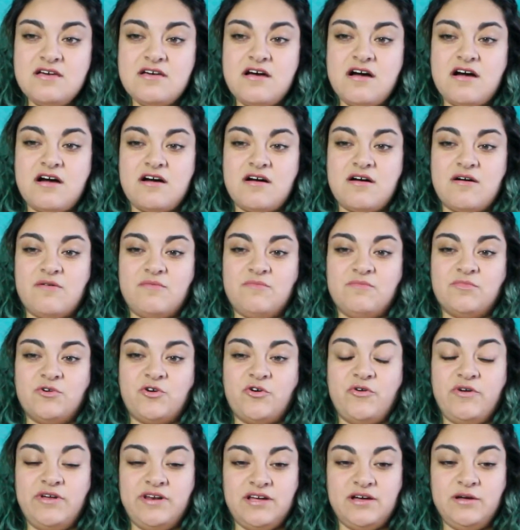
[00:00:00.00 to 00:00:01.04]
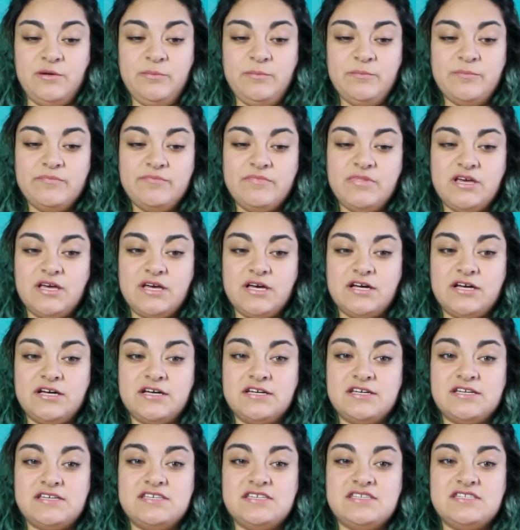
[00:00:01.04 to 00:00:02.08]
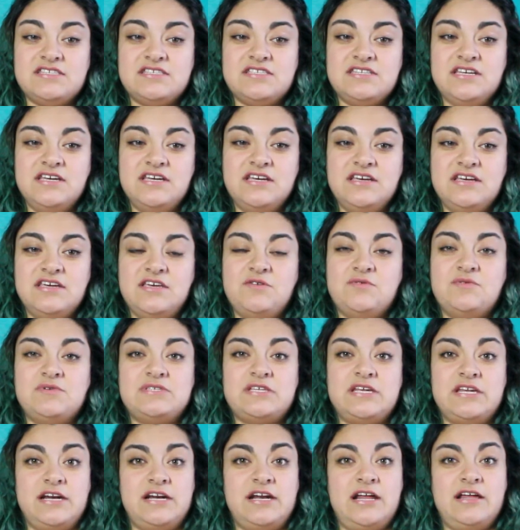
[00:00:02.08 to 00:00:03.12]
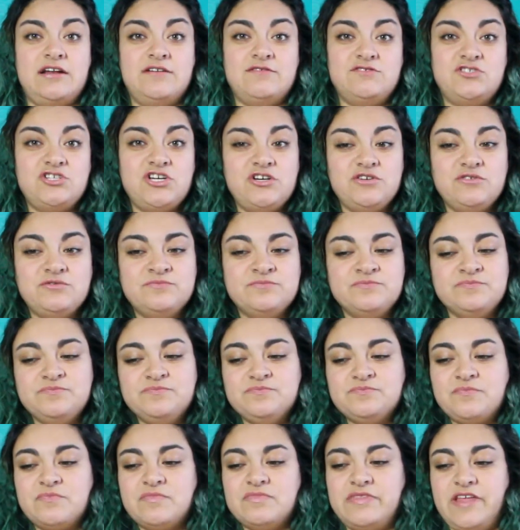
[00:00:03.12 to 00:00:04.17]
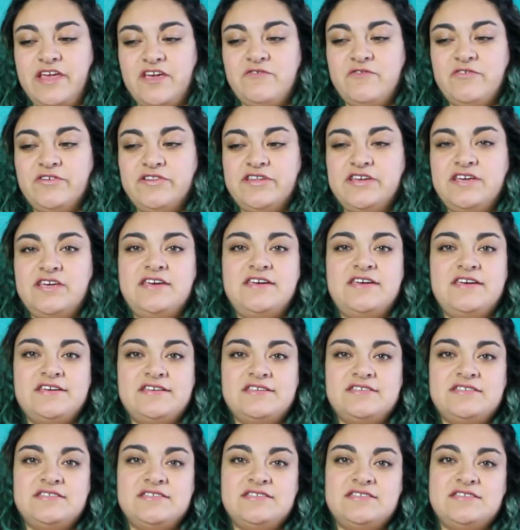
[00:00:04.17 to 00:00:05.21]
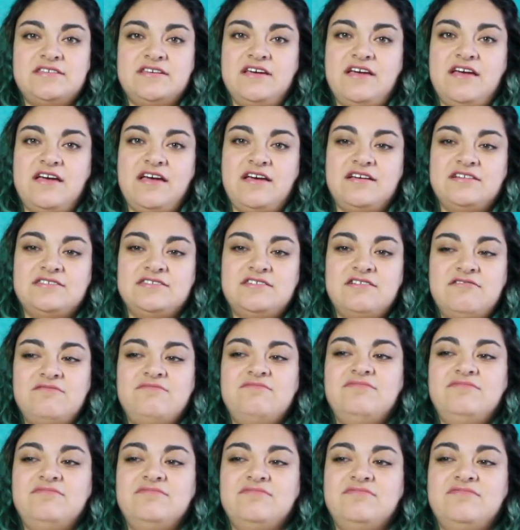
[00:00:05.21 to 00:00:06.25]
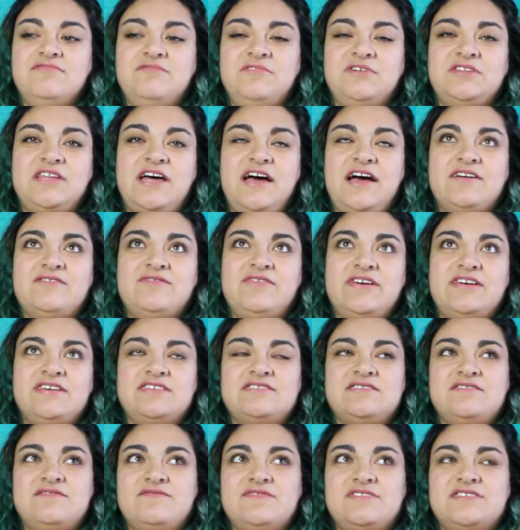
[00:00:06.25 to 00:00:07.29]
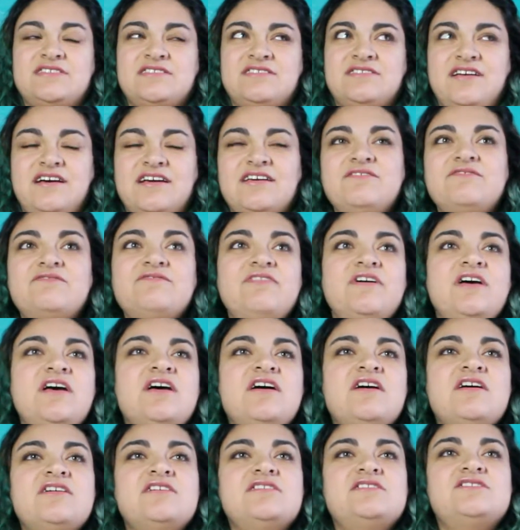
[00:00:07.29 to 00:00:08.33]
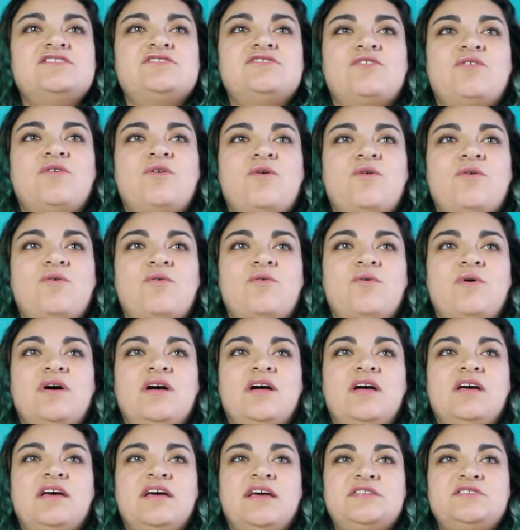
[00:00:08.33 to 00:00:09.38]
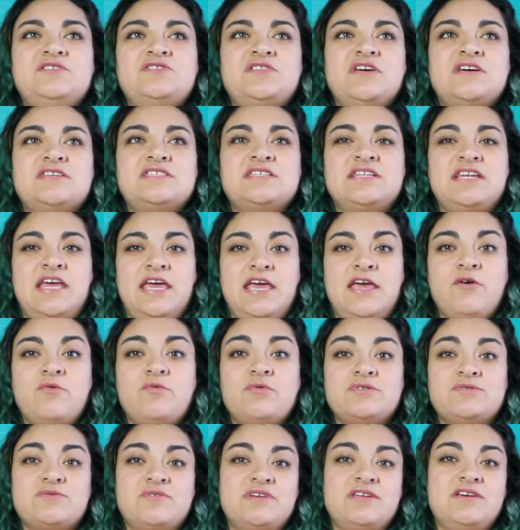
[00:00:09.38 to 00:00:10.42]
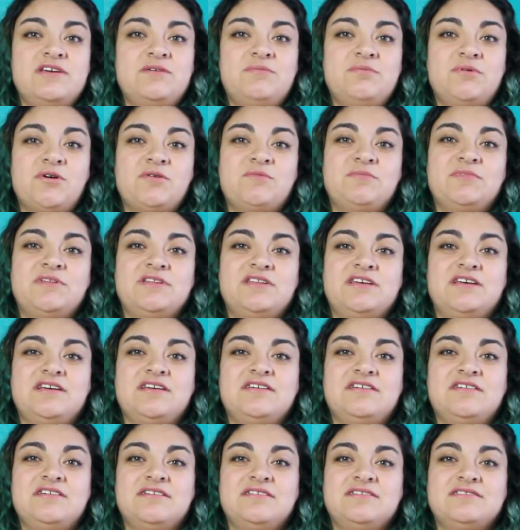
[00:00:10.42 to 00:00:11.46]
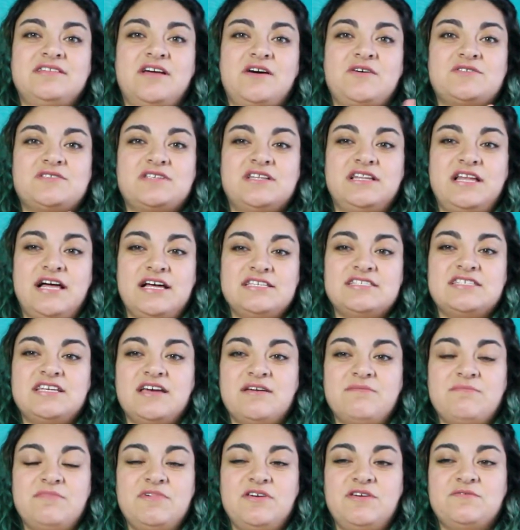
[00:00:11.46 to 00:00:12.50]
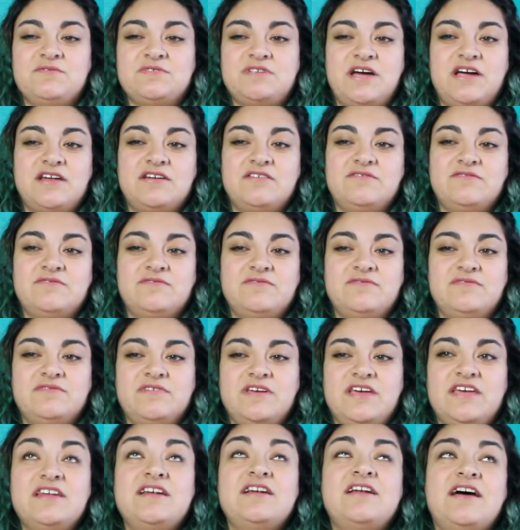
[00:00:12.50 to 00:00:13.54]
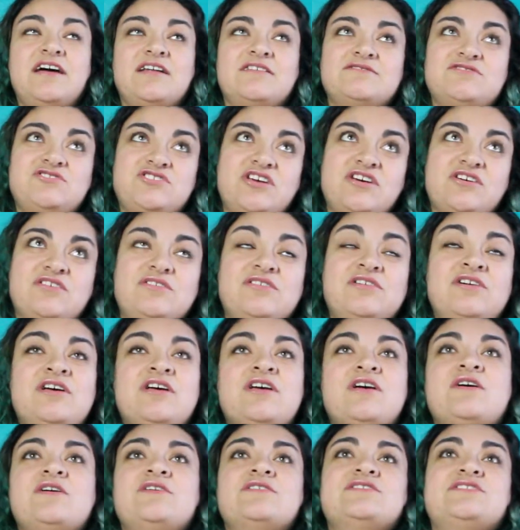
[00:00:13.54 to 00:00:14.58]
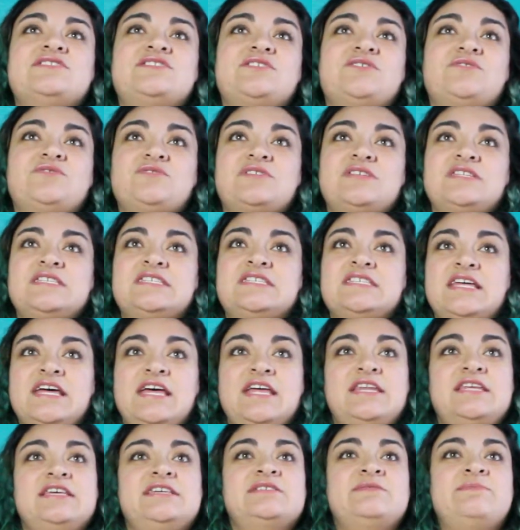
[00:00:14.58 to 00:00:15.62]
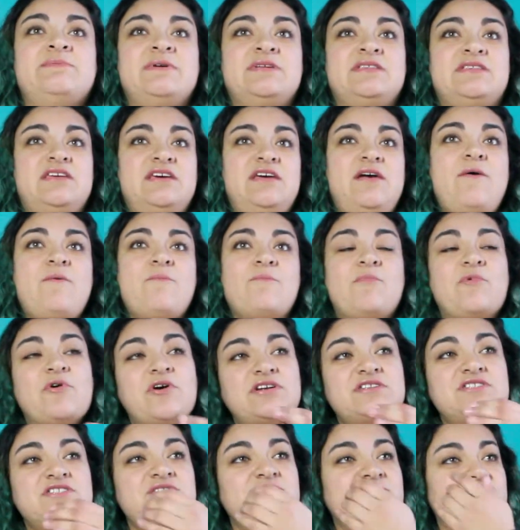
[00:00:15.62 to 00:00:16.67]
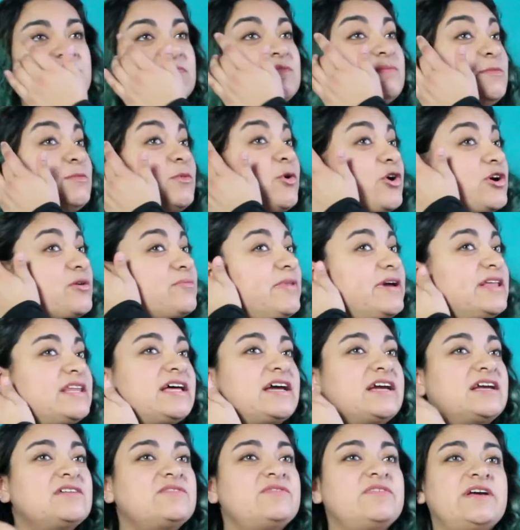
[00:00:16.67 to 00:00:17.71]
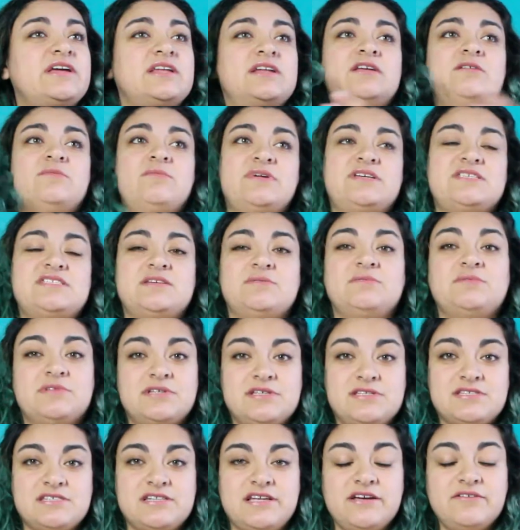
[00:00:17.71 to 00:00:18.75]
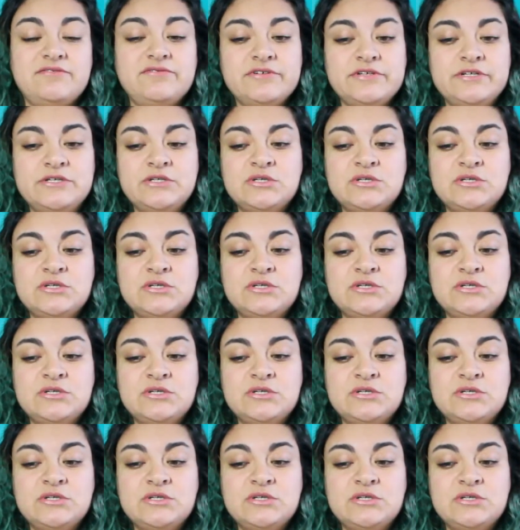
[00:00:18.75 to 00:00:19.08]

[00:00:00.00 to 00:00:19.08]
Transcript: growing up because he was in and out of jail. Thankfully, he is done with that phase of his life. So in 2008 was when he permanently, that was the last time he was in and out of jail. So since then he's been more in my life and in my siblings' life.